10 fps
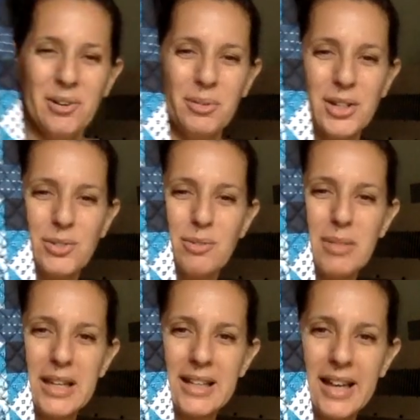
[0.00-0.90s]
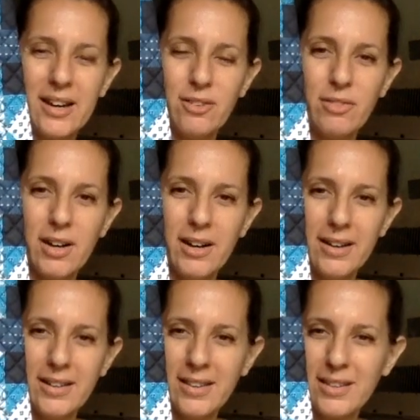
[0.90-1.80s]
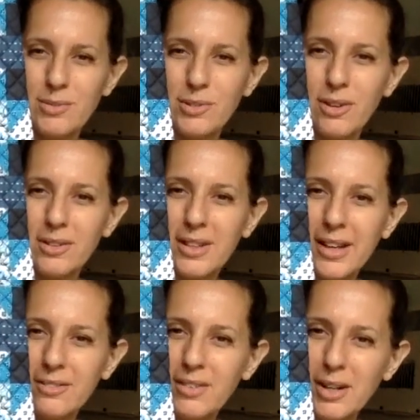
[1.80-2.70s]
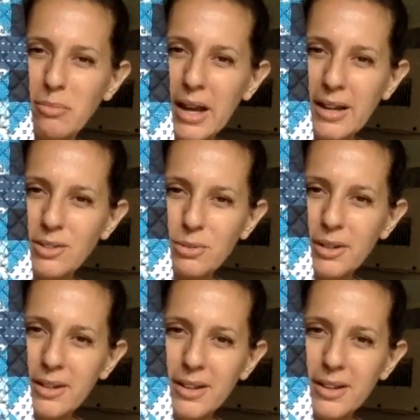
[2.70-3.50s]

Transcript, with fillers: which would be cloud vine. I think this was called cloud vine patchwork.